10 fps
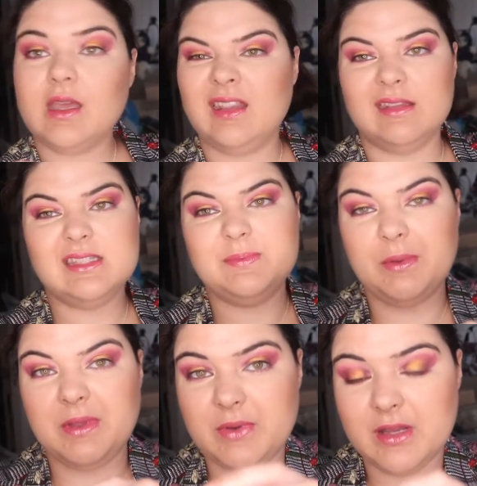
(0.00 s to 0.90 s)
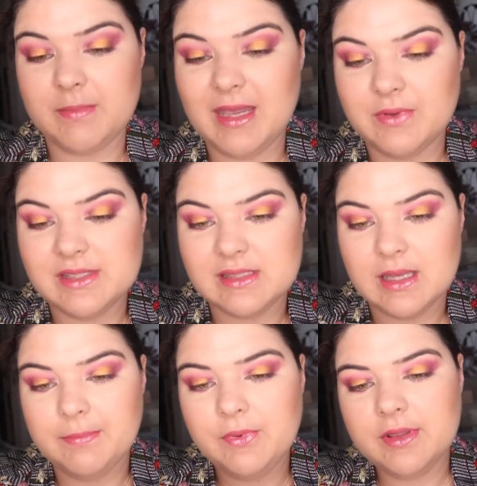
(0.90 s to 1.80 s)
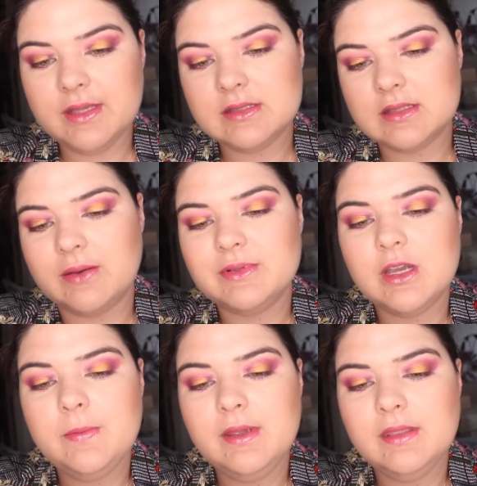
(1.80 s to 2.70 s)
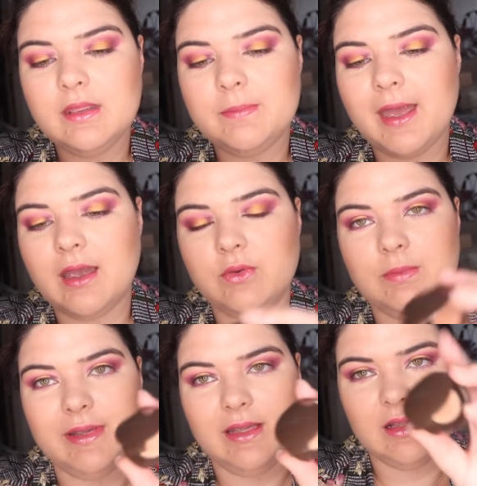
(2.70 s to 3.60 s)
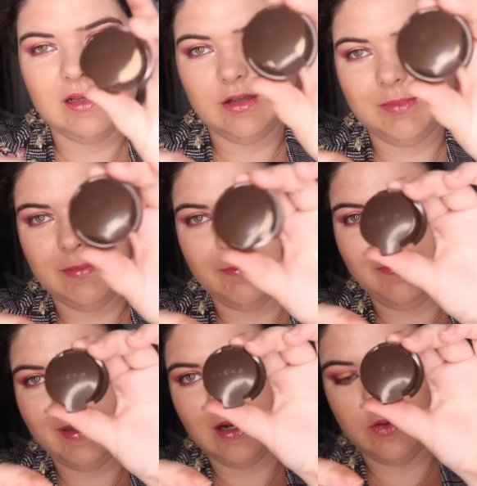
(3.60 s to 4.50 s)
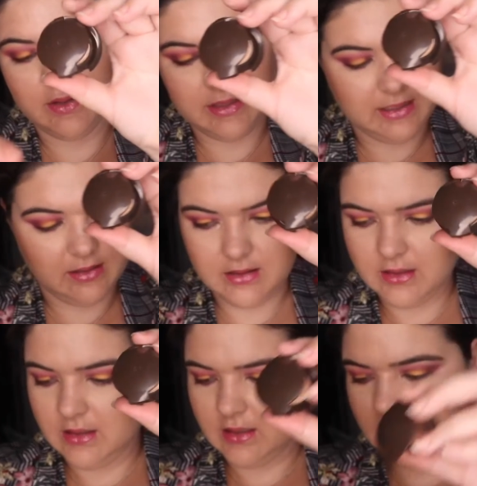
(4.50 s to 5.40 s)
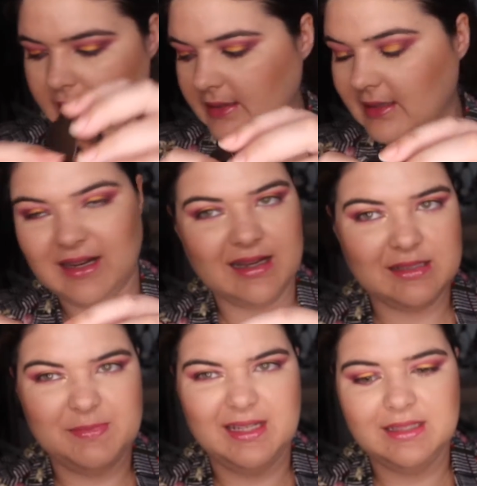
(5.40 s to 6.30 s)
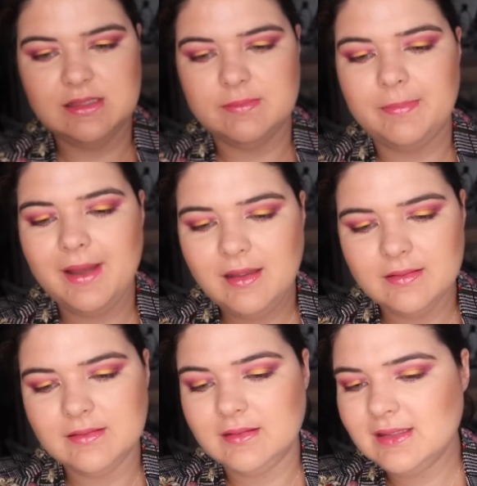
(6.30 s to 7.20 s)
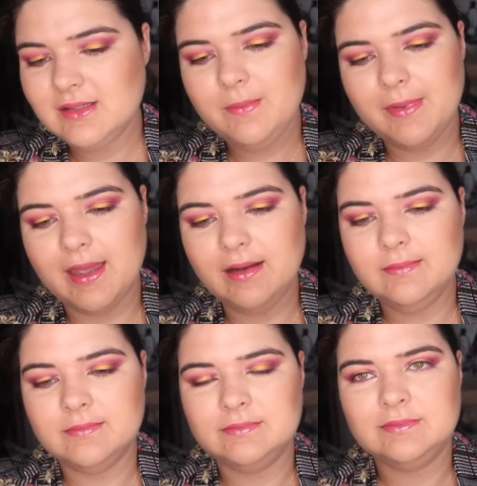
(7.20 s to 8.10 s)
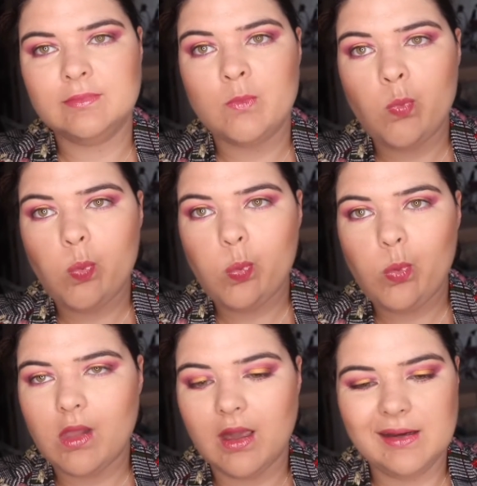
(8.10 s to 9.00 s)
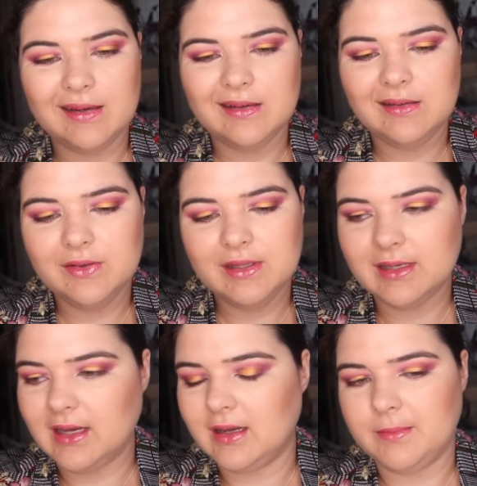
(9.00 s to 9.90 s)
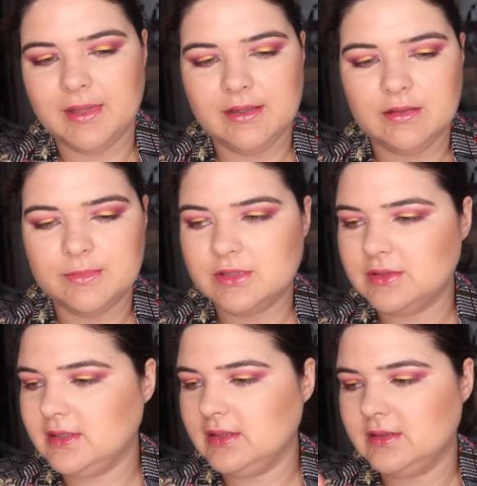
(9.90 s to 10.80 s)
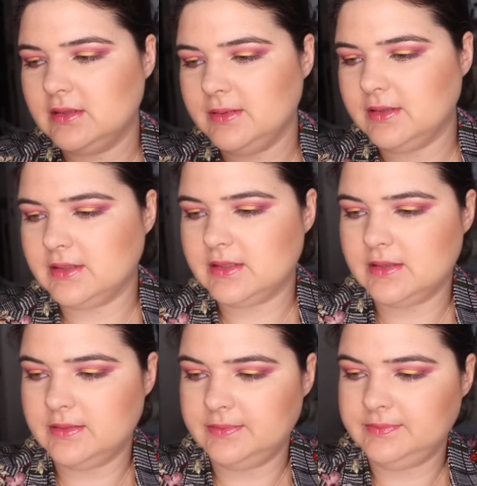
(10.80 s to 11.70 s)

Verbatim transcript: And this is probably one of the main reasons I bought this. I was hoping that the pack would be a little bit better quality, like the NARS minis, but it's not bad. And you really can't complain too much, really, to be honest.